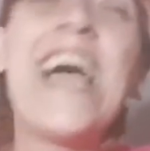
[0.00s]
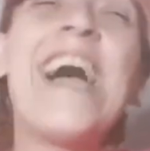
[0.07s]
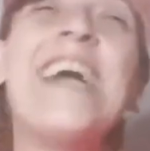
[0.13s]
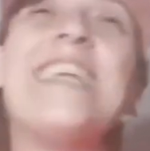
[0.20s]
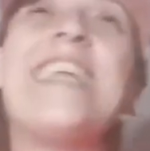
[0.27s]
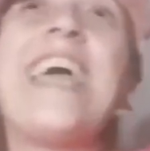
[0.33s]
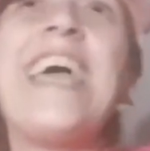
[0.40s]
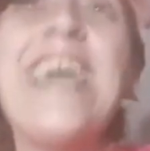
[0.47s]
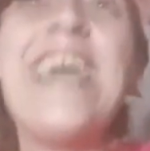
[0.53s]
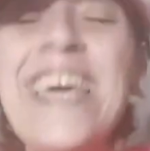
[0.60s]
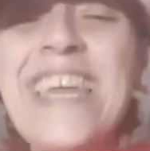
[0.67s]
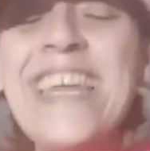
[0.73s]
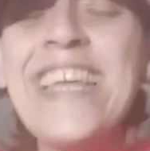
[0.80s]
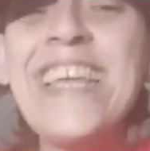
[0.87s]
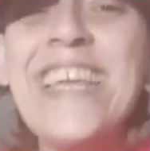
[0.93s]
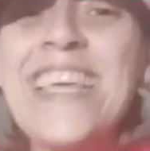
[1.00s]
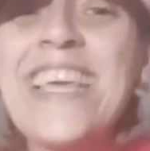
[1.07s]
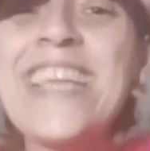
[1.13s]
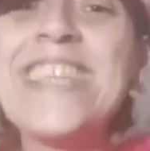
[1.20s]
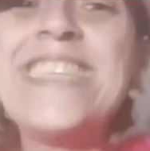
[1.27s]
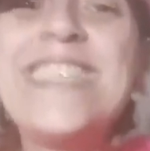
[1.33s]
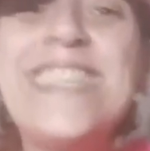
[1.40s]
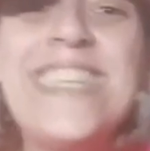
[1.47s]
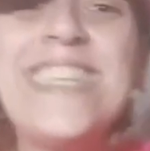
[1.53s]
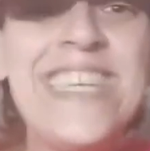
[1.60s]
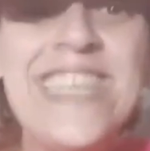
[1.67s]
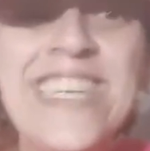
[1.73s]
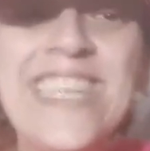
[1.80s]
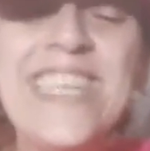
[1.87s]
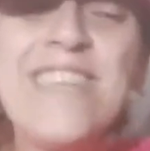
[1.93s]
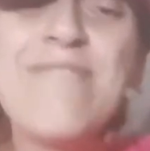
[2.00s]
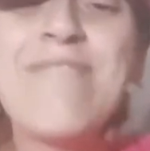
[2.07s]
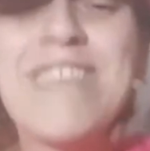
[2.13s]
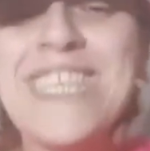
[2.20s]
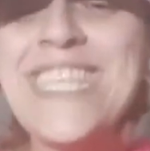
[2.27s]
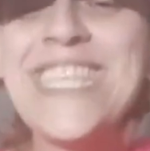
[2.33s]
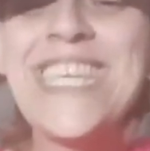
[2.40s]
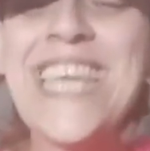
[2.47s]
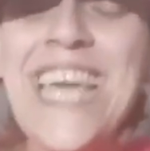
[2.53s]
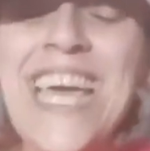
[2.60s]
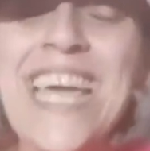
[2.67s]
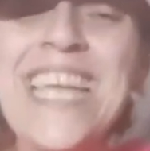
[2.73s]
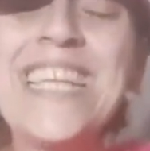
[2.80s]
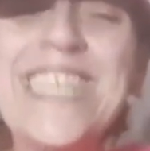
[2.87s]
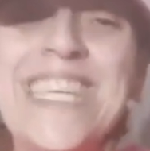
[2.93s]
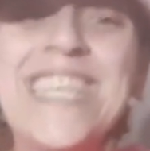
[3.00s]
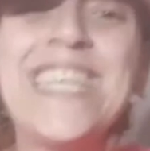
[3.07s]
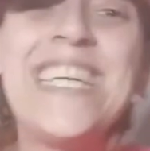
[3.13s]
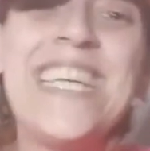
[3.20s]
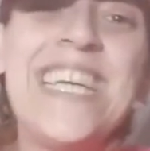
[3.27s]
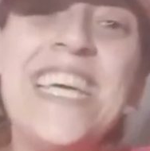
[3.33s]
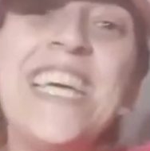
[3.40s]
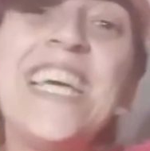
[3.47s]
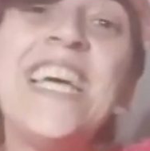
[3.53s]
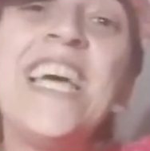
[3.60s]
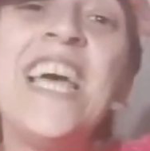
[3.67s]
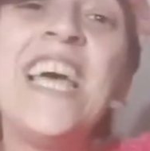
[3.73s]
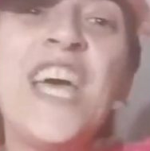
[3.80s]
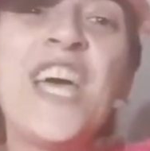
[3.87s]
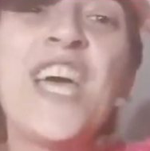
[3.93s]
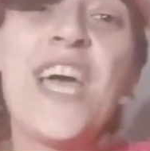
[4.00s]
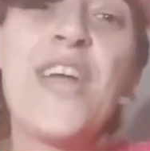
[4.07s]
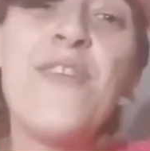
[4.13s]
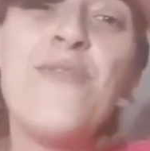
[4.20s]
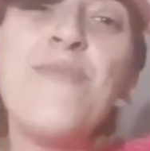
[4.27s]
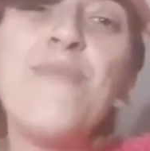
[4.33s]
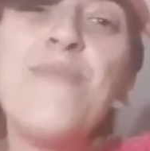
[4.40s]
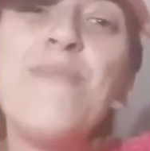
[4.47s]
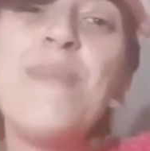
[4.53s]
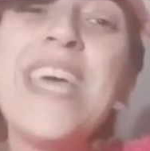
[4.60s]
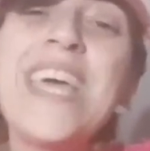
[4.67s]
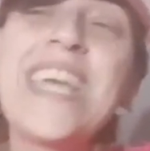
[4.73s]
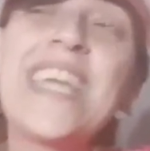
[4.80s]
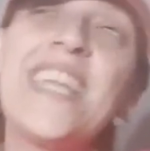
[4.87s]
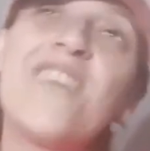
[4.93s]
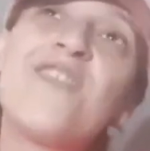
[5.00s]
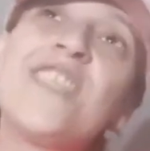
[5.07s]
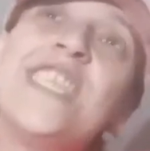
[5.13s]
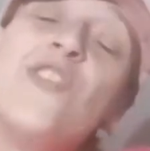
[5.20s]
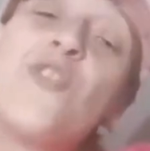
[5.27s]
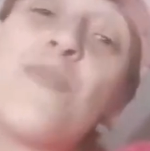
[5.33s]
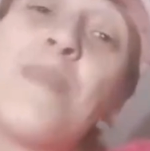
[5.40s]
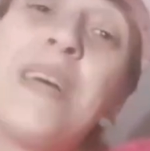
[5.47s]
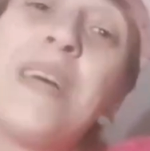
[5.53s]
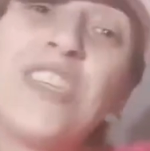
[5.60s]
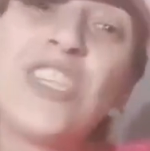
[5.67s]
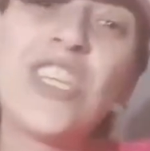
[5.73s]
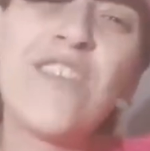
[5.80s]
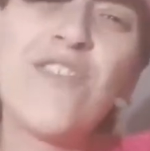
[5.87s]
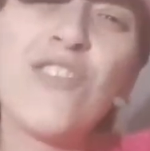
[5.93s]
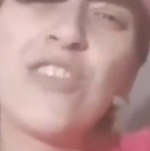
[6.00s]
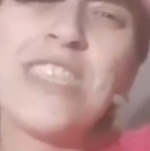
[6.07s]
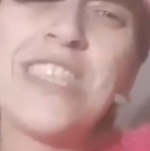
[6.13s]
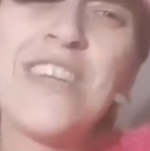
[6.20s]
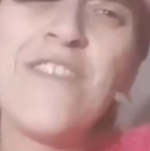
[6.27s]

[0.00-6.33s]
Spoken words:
and Eric, and Dee, and Mrs. Kennedy, and Megan. I've seen your picture, I've not seen a